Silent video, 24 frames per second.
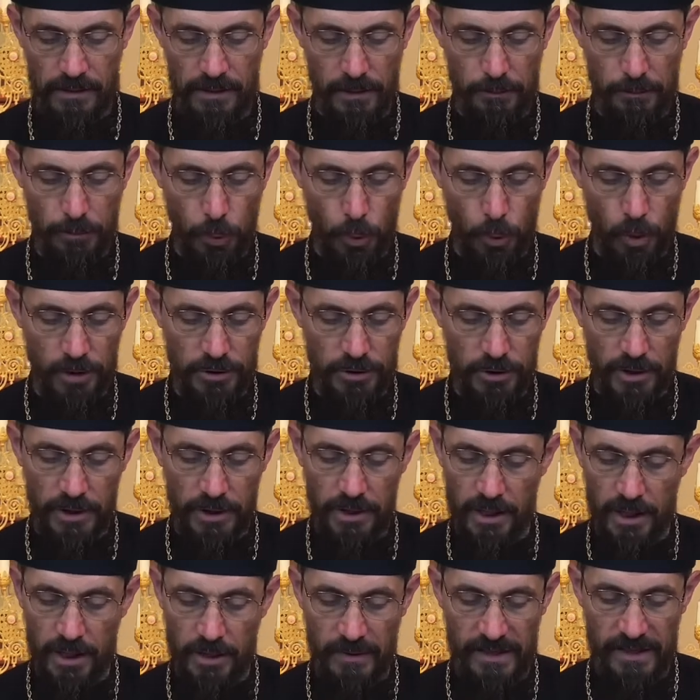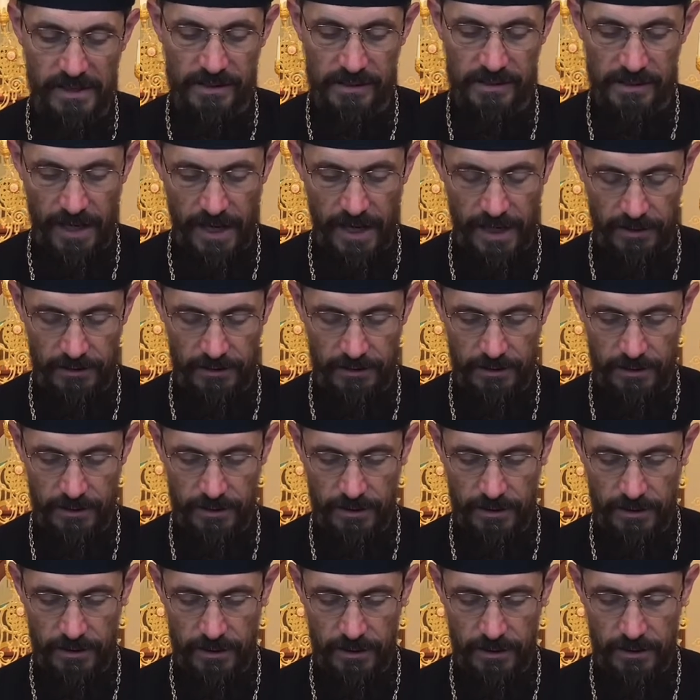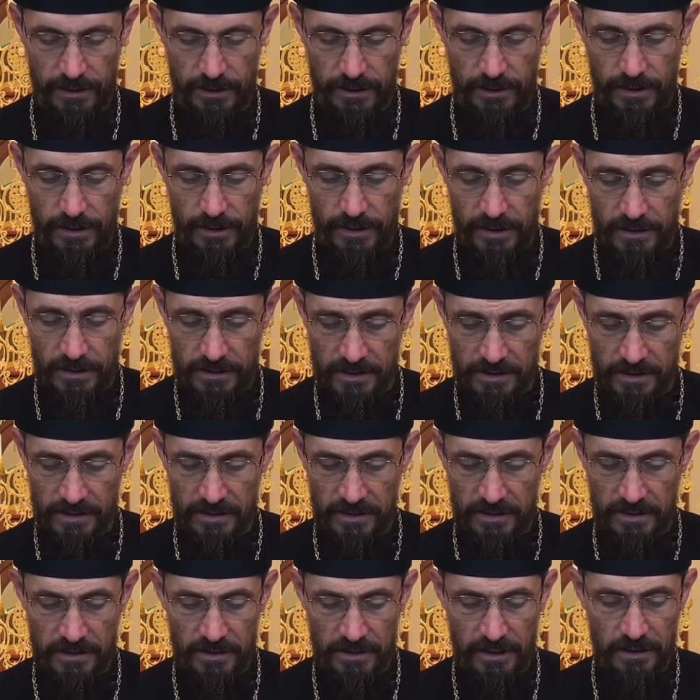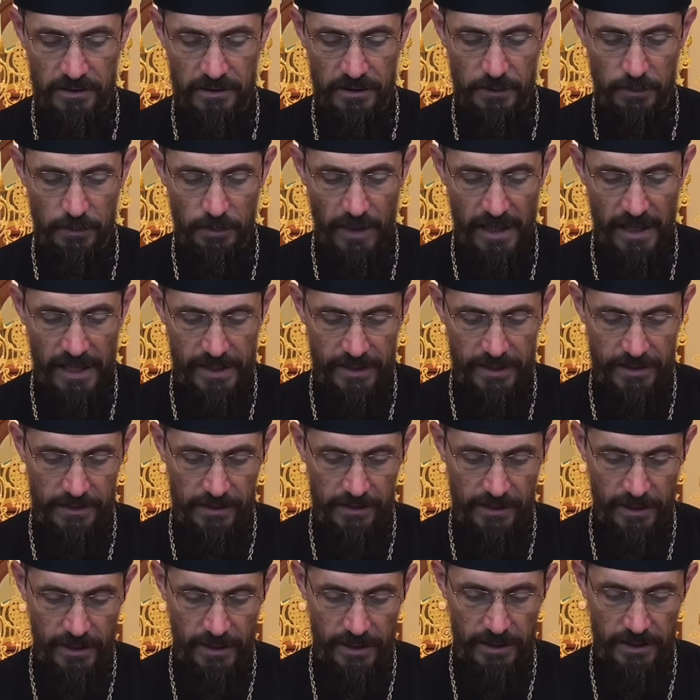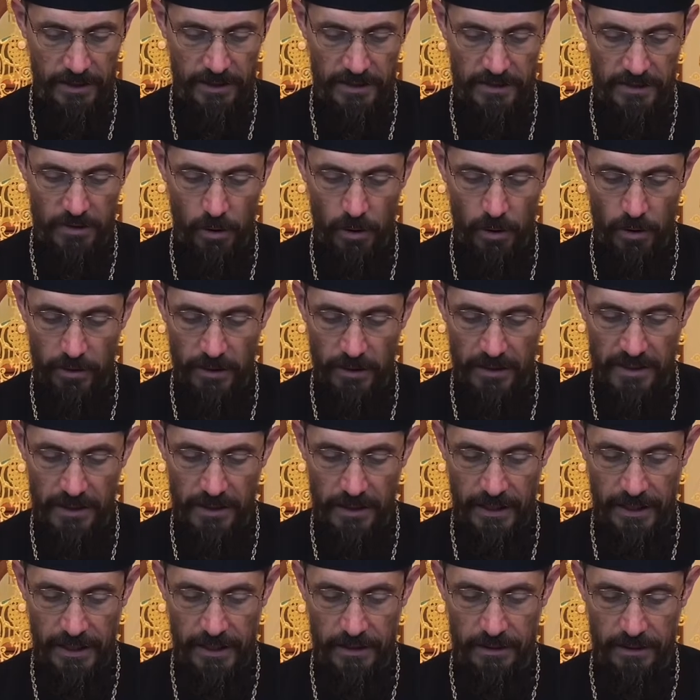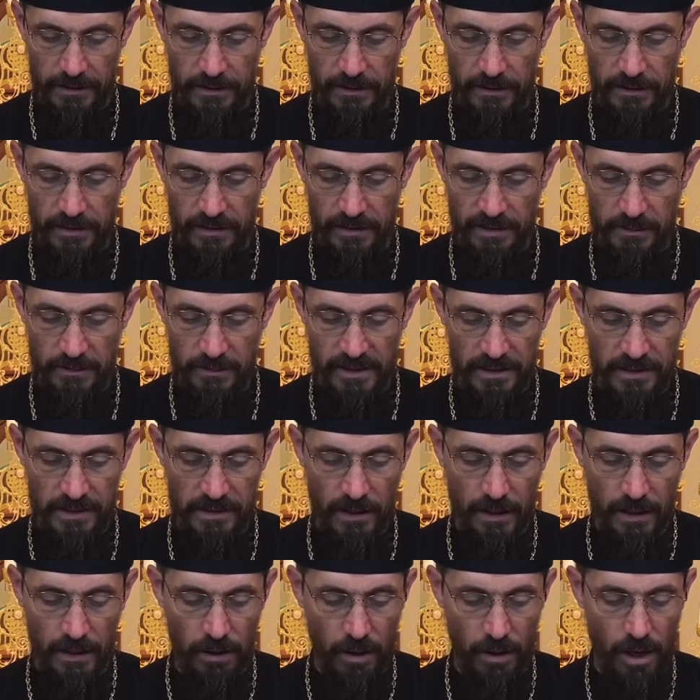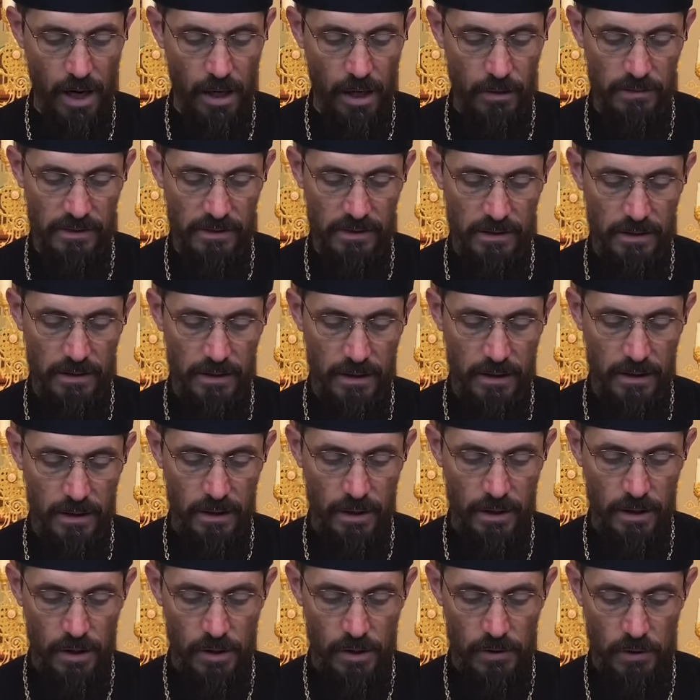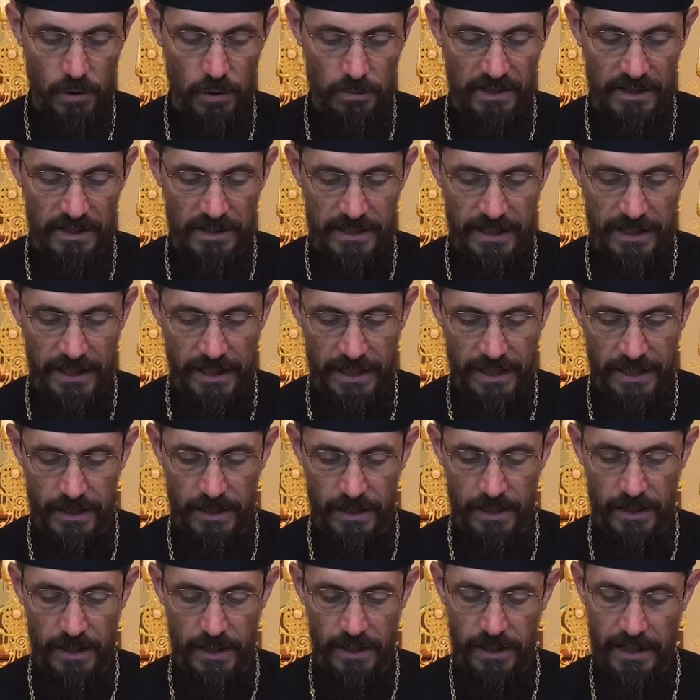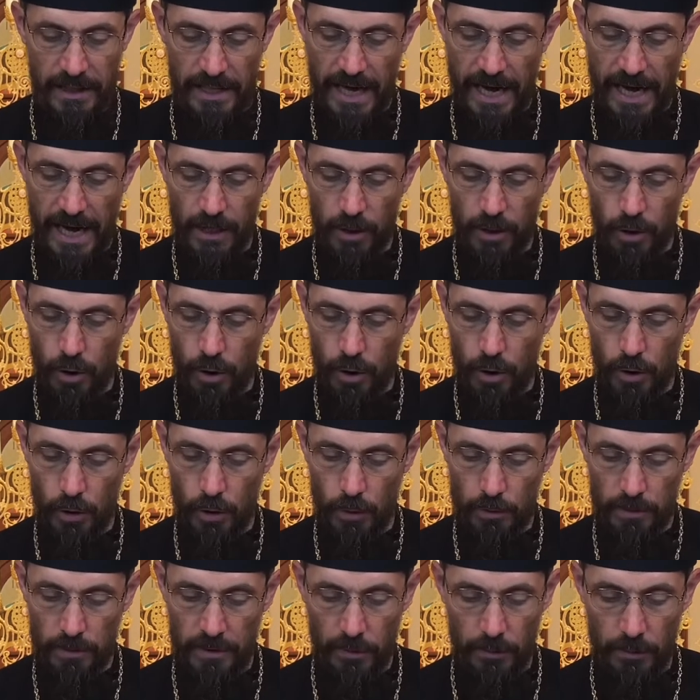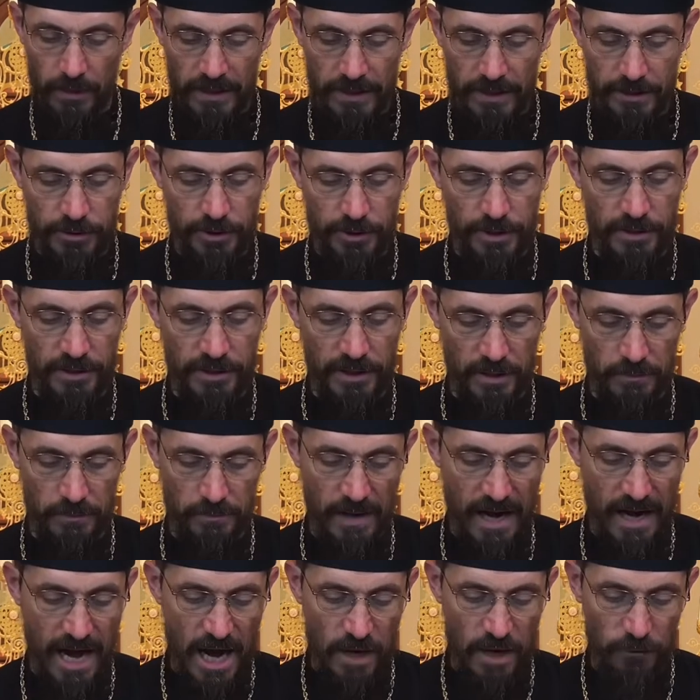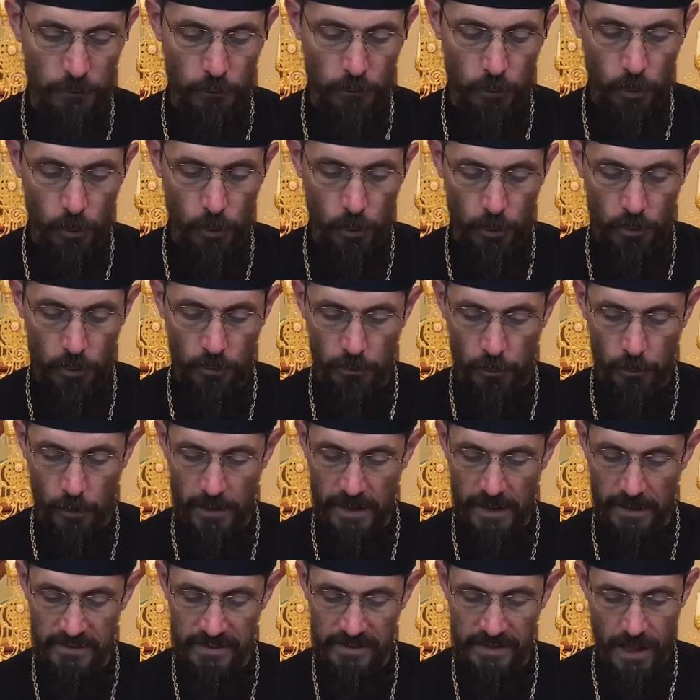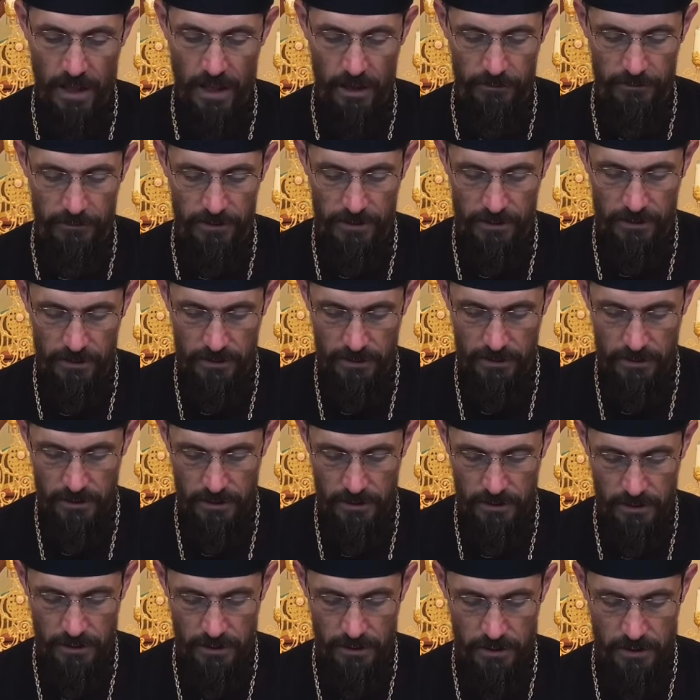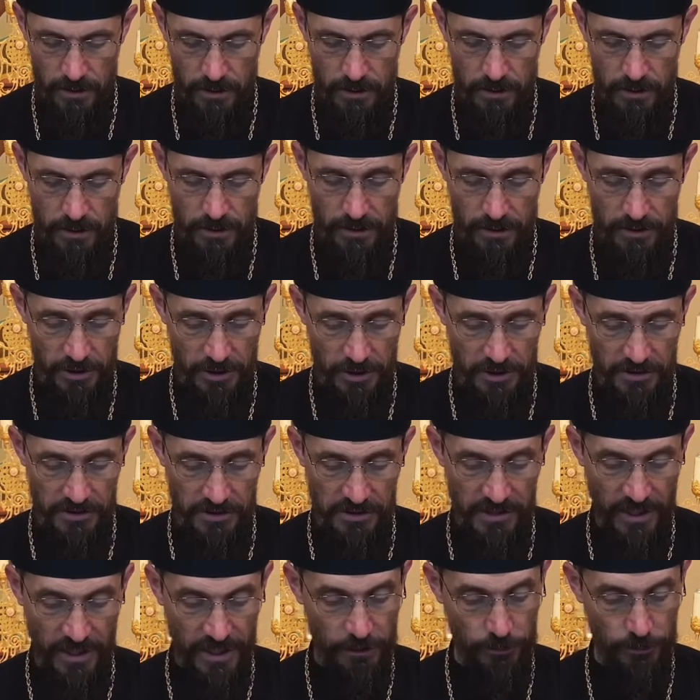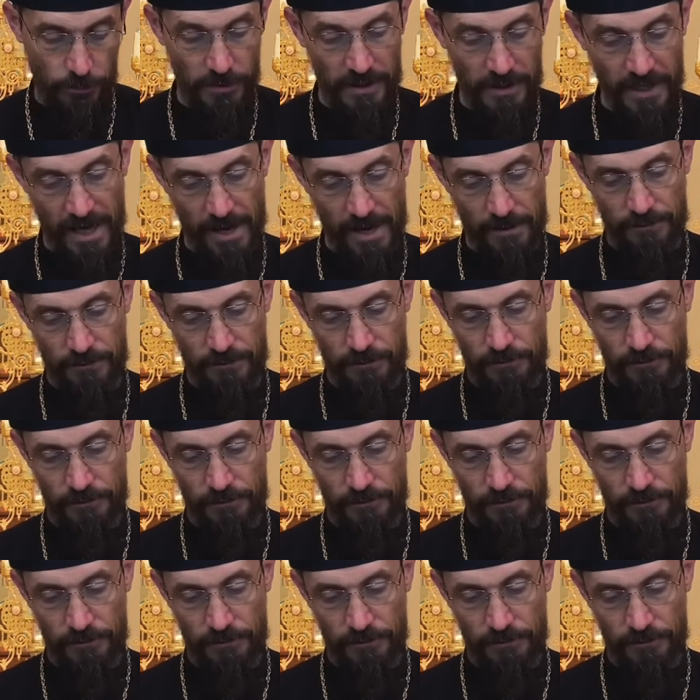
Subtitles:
approached him and said, "This is a deserted place, and it is already late. Dismiss the crowds, so that they can go to the villages and buy food for themselves." Jesus said to them,